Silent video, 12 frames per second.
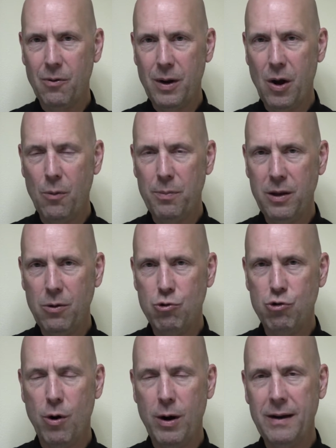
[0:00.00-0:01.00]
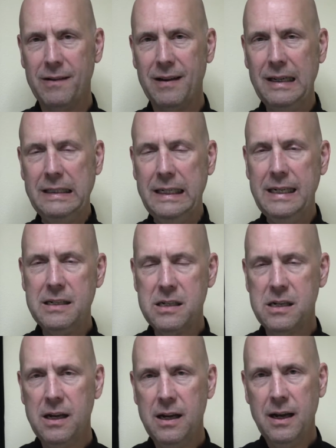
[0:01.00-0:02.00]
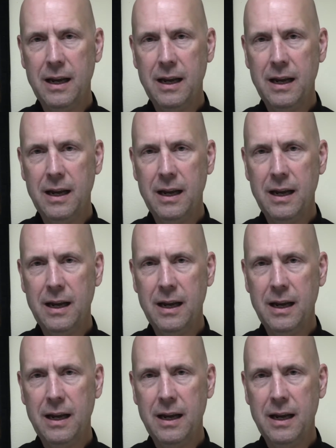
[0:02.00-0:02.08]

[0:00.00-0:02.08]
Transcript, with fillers: we hope that you join us at least